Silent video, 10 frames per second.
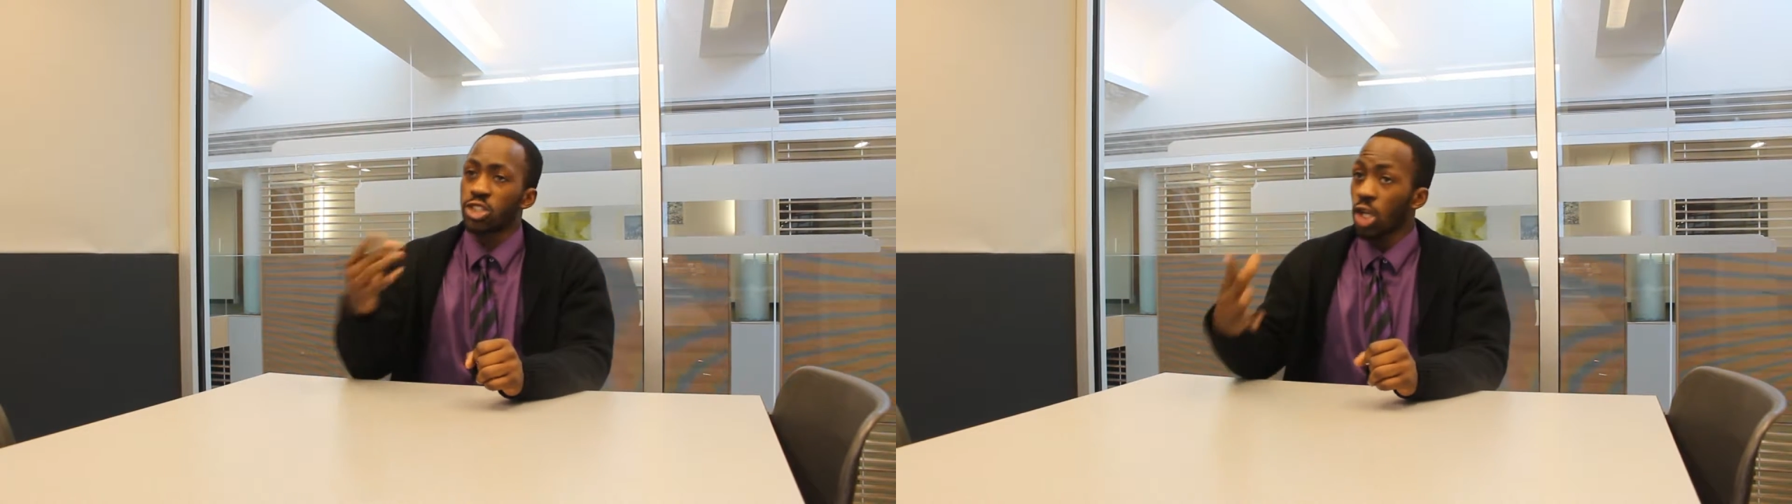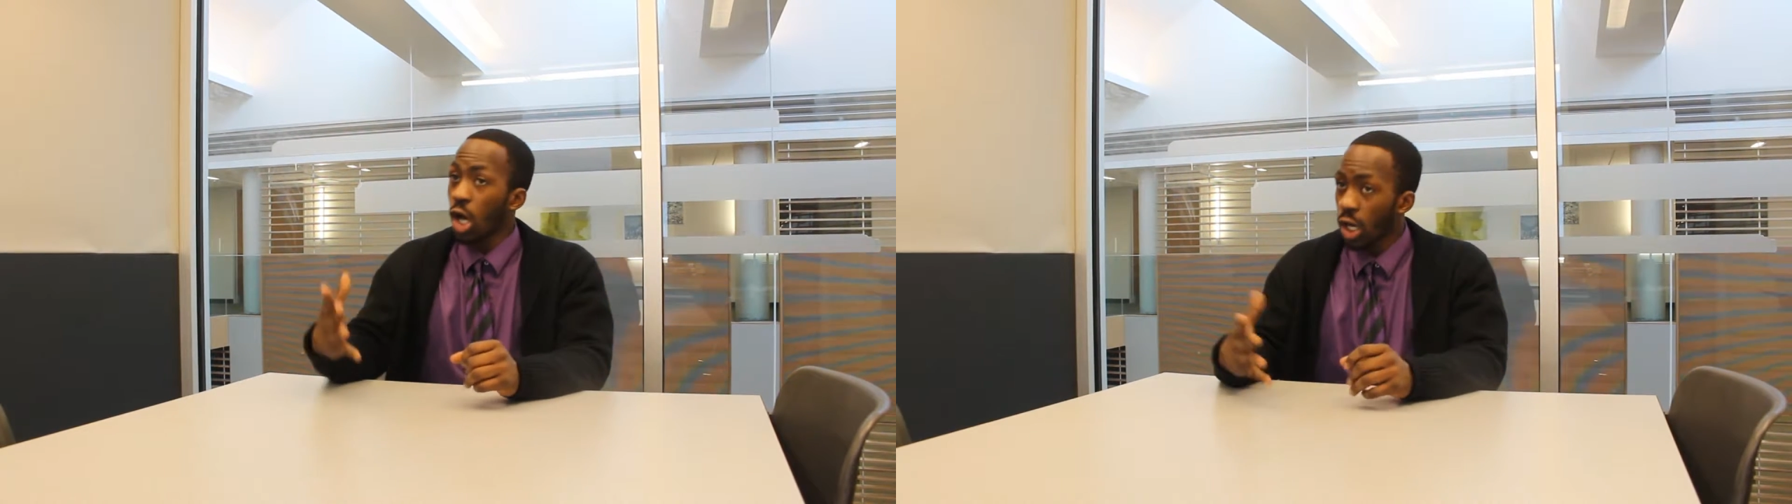
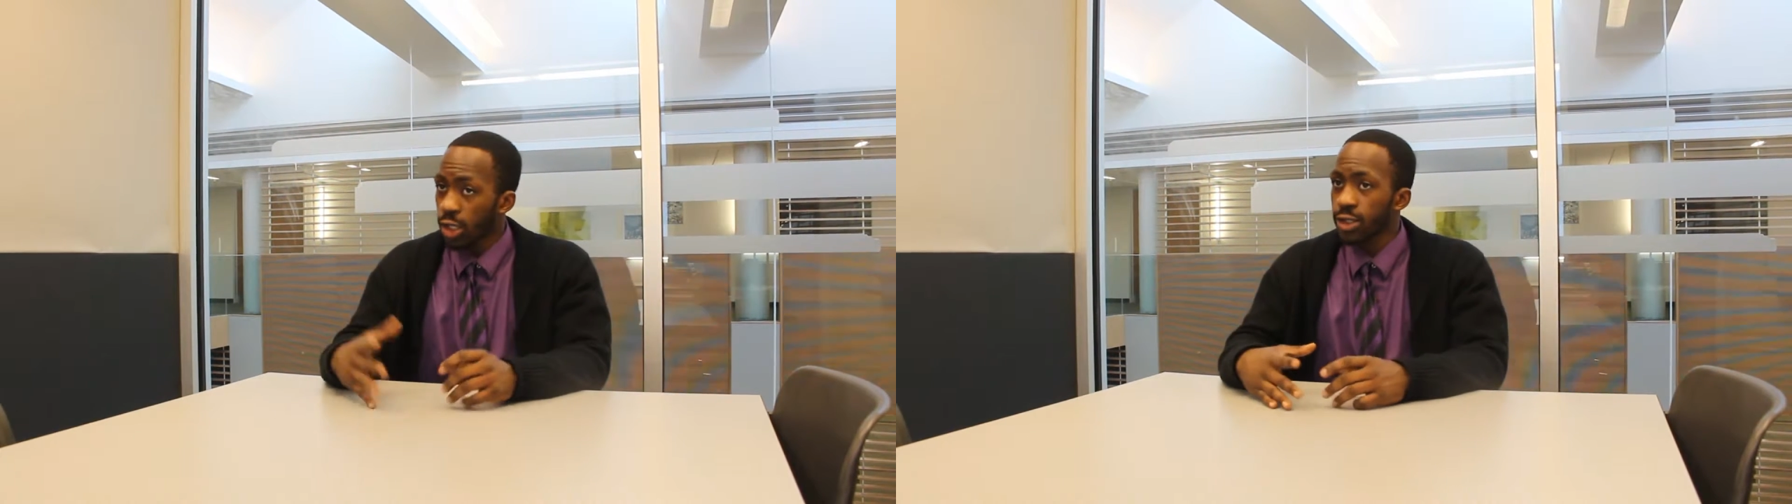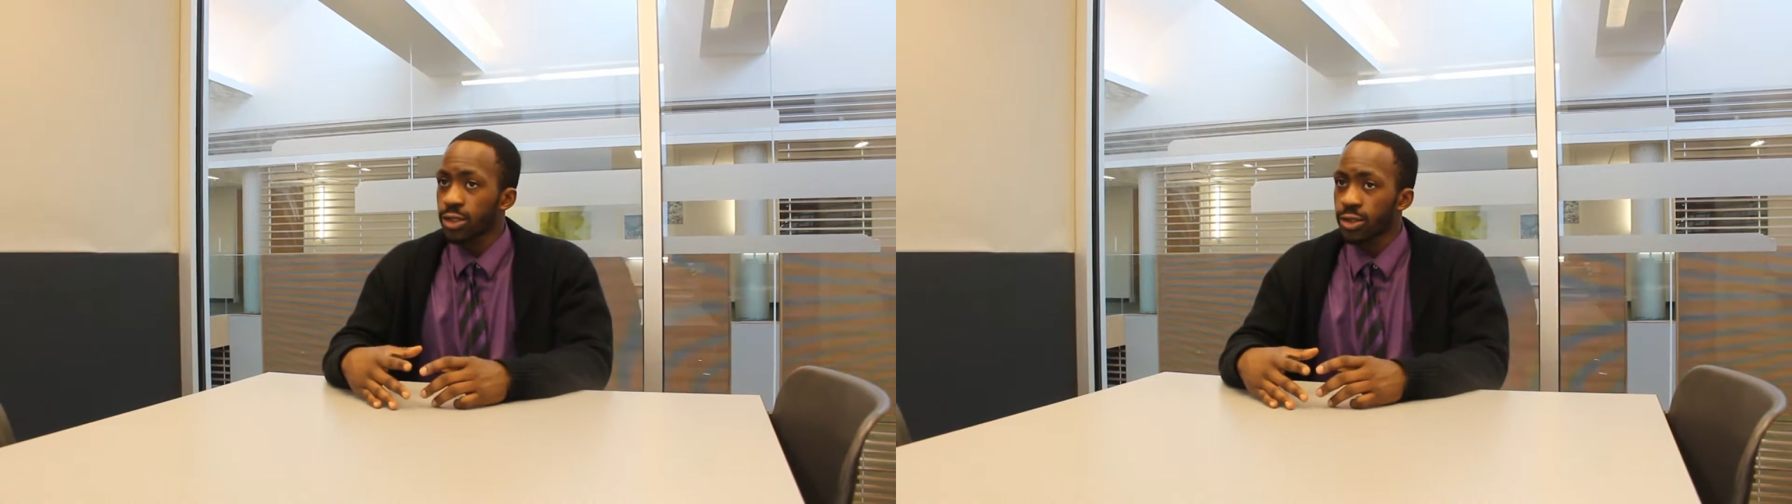talk,
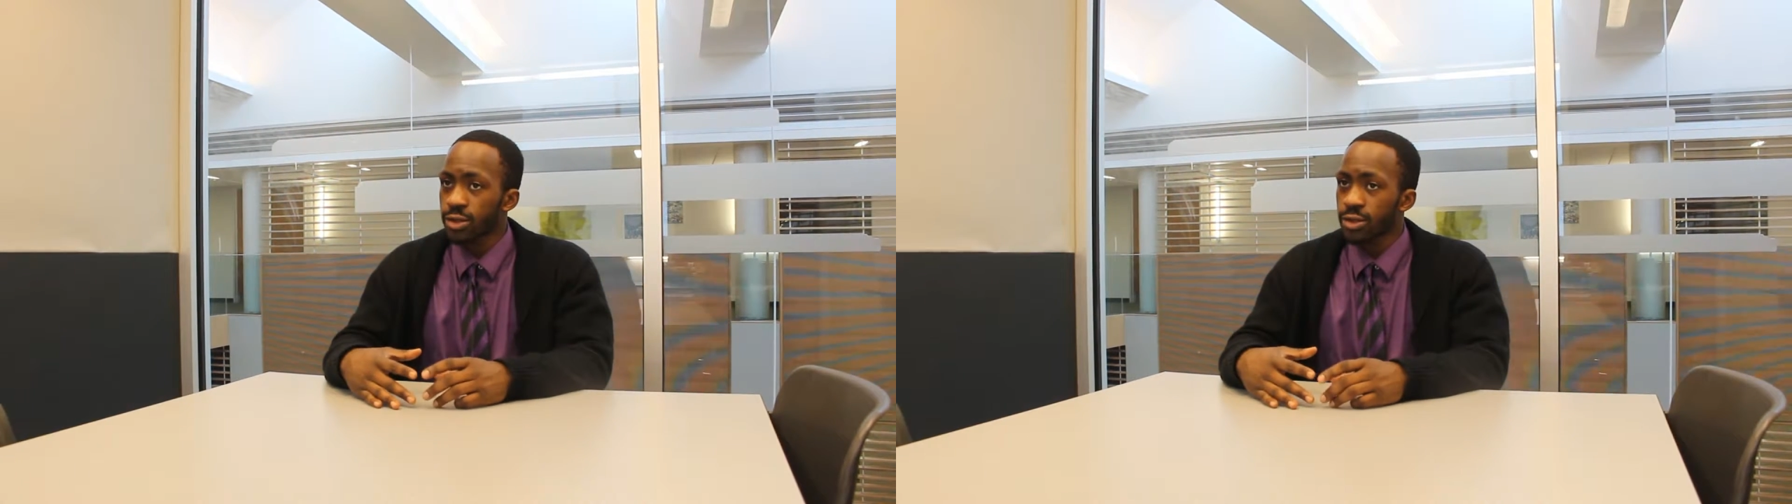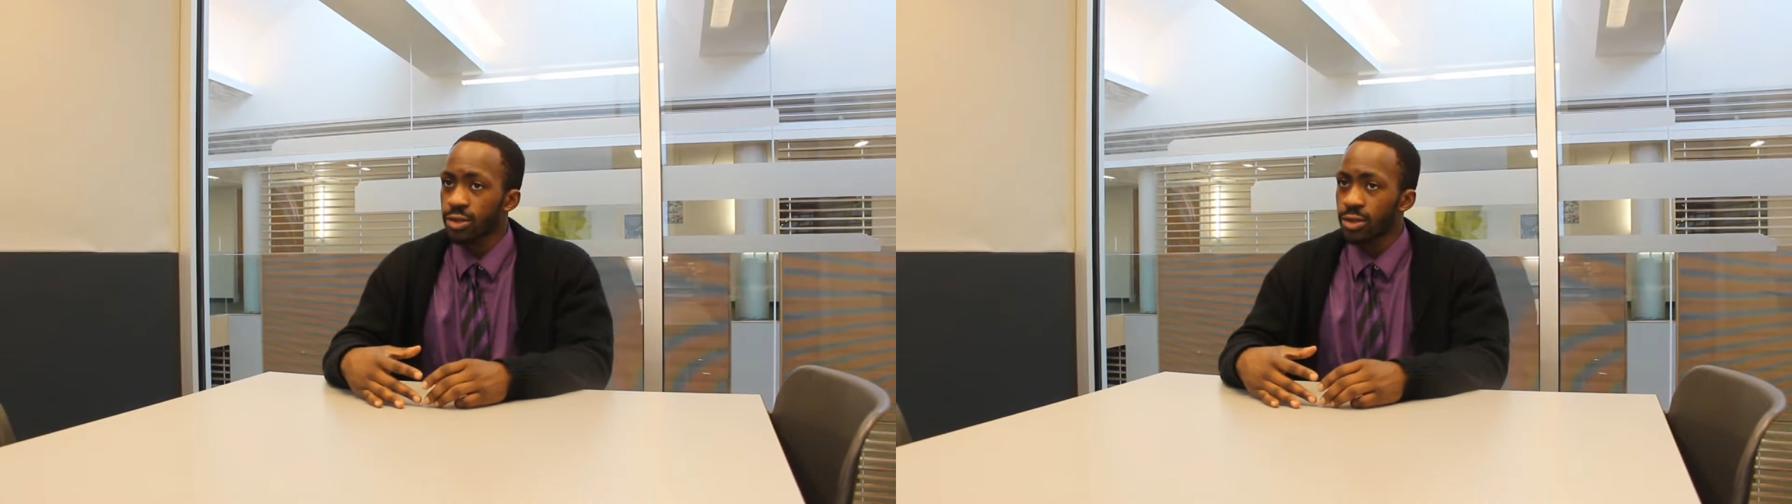
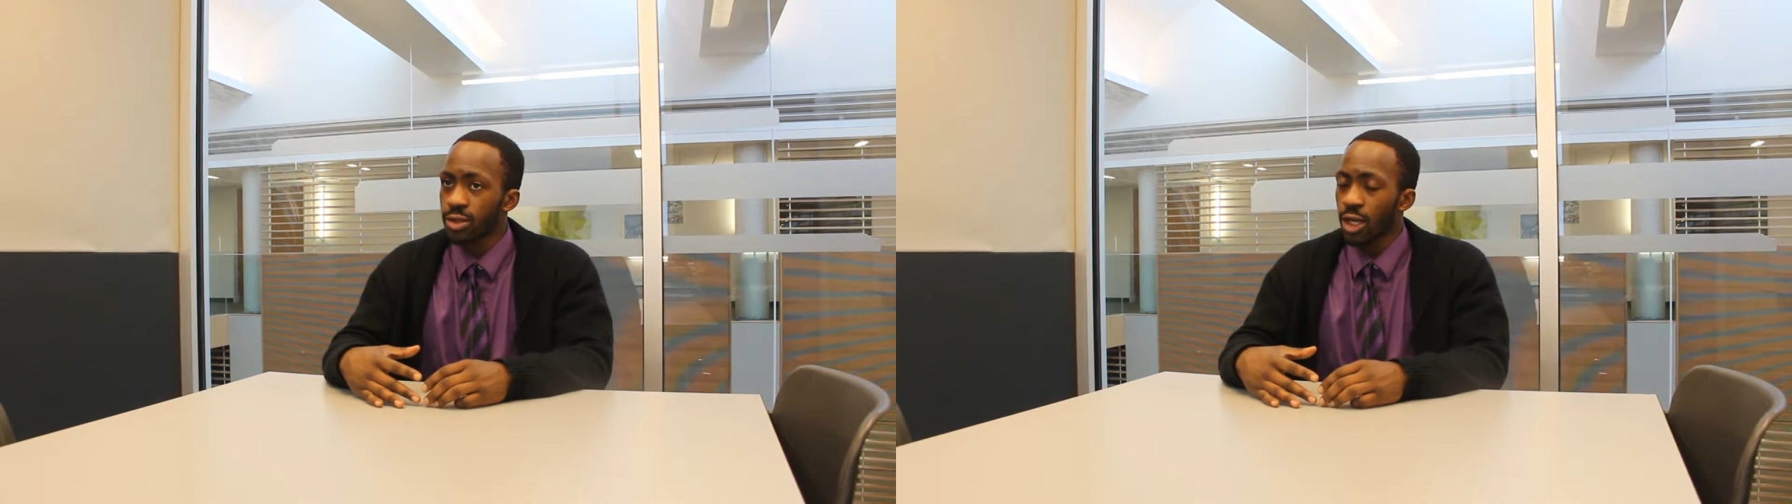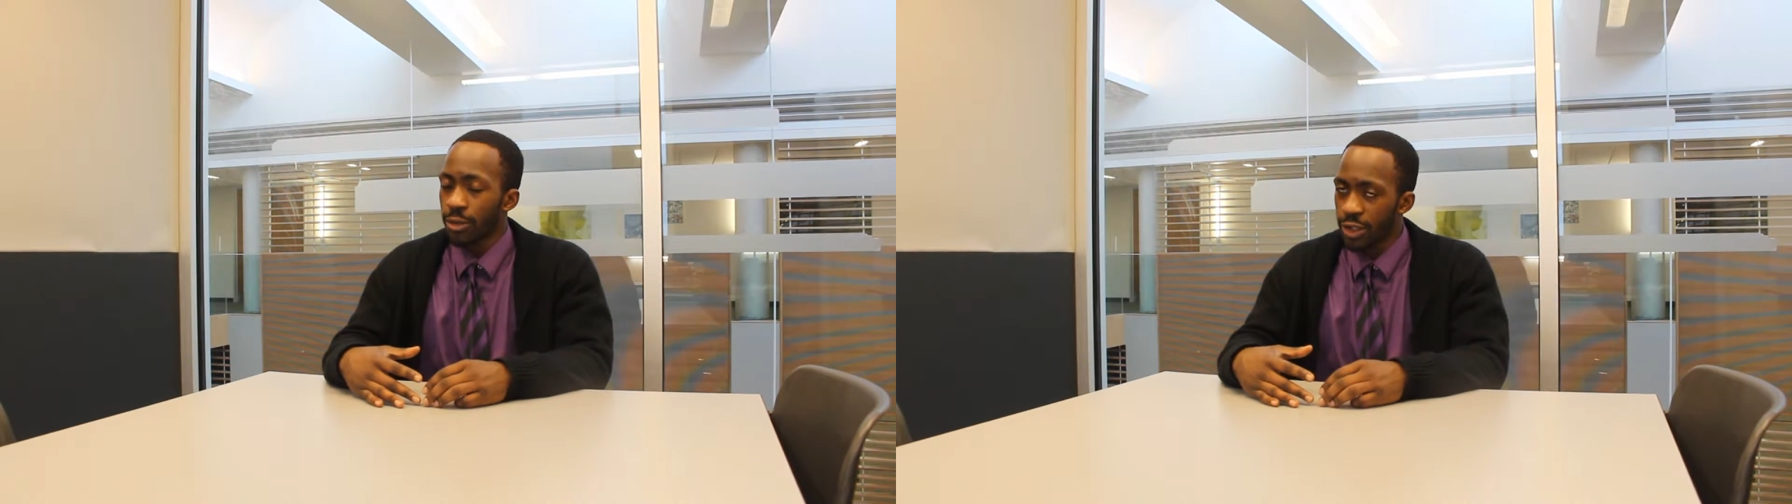
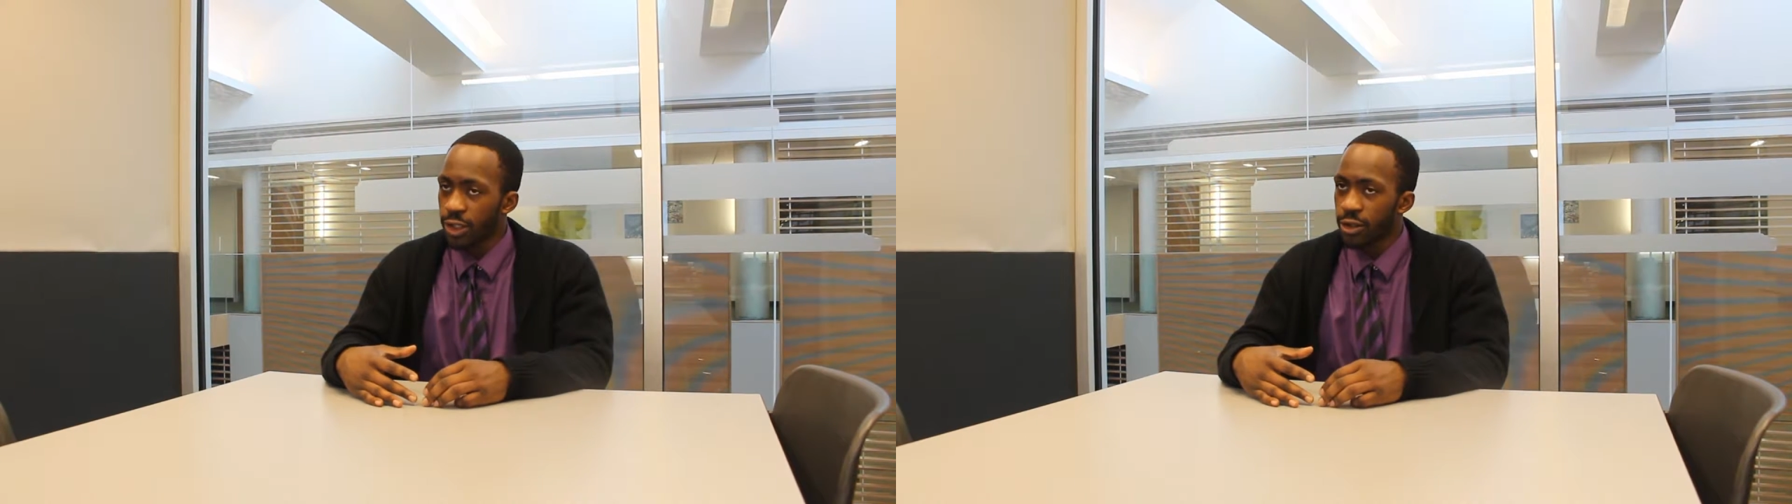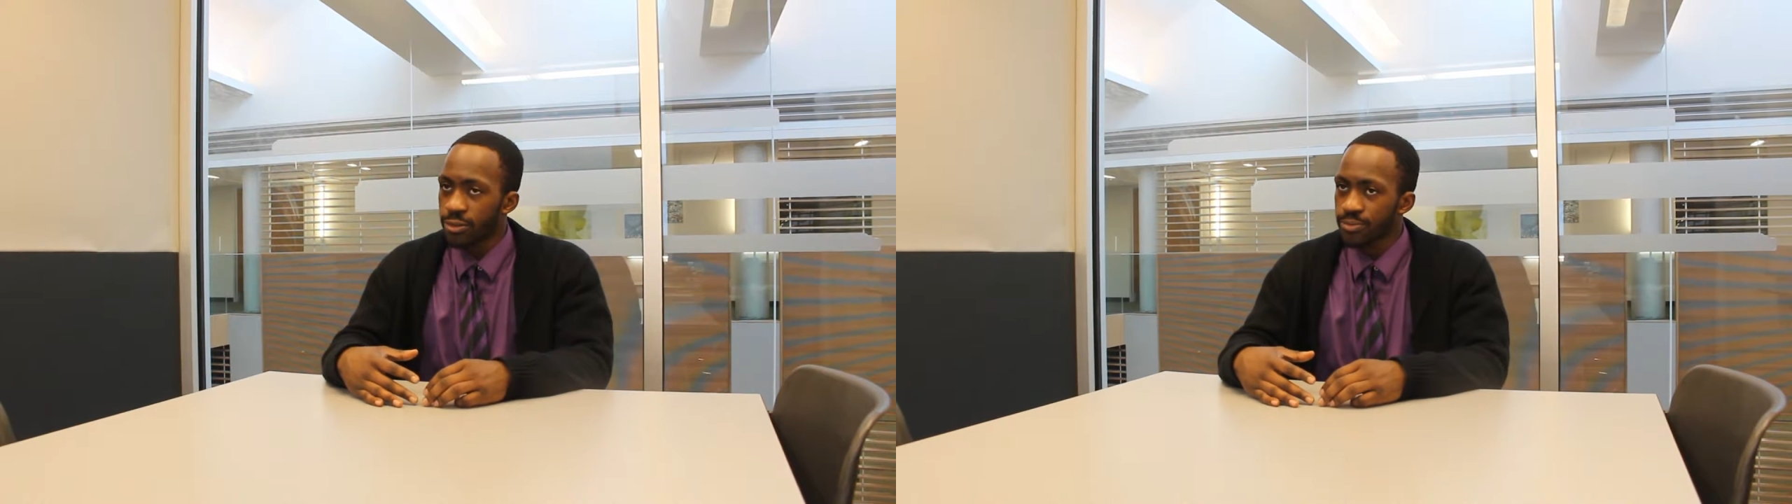I'm
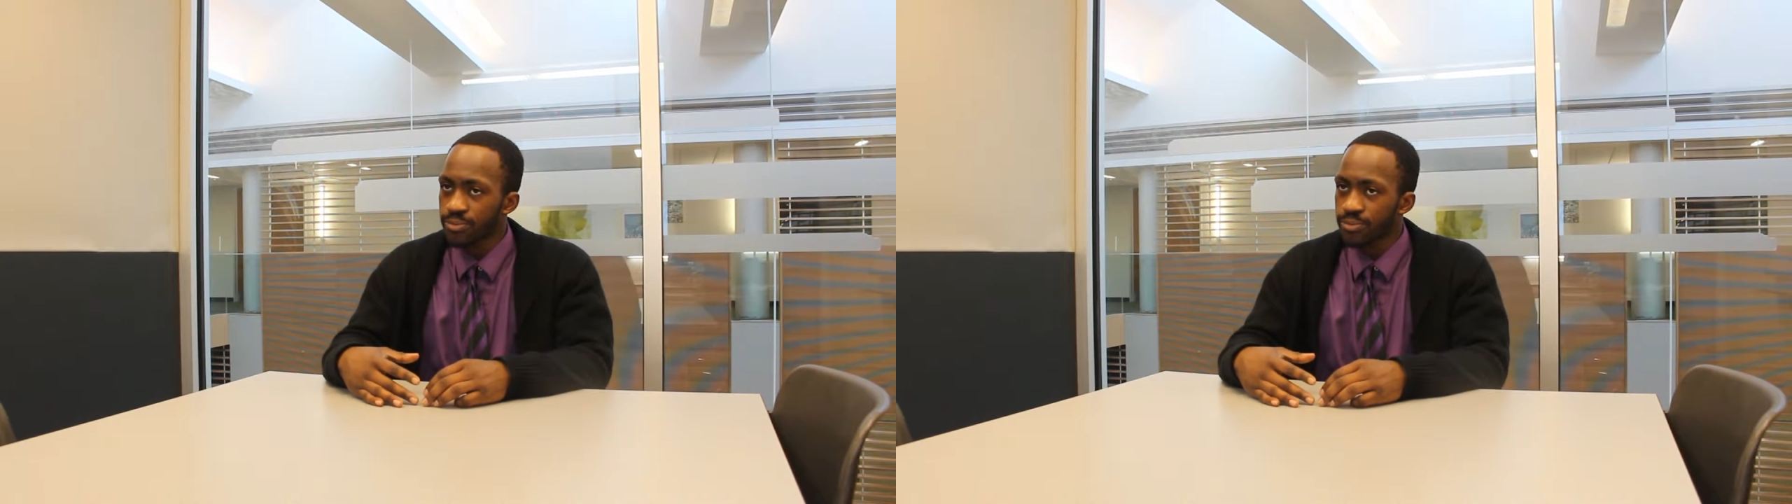here.